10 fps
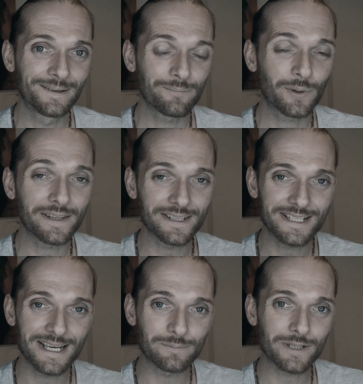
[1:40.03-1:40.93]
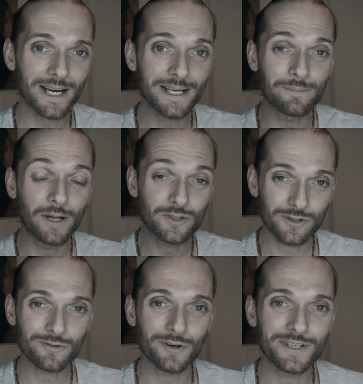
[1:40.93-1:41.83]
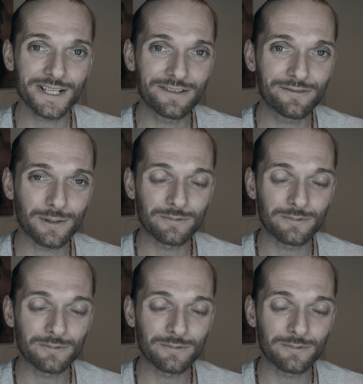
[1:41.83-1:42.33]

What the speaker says: But at the same time, it destroys any form